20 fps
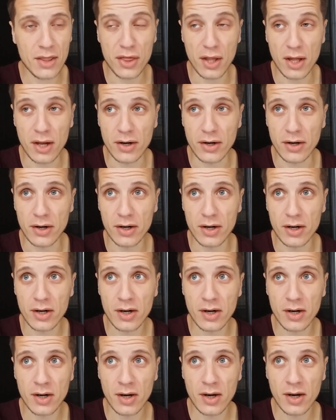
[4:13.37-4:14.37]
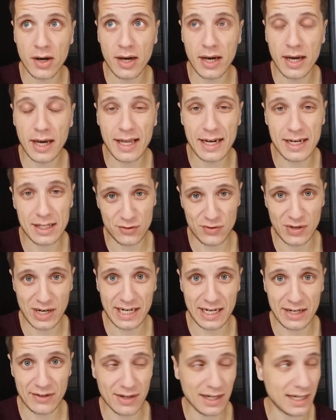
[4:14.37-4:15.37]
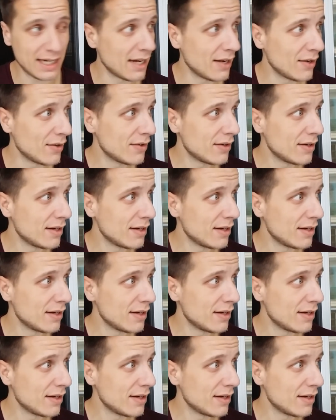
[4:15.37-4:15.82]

thunder, and it's raining right now.